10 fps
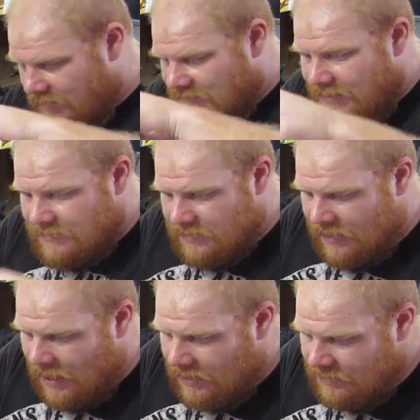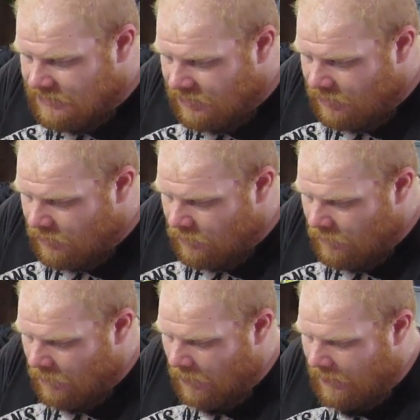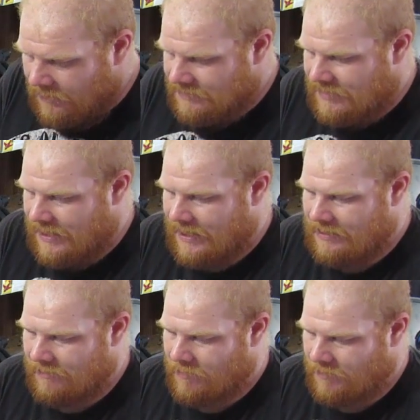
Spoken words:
essentially kind of do exactly what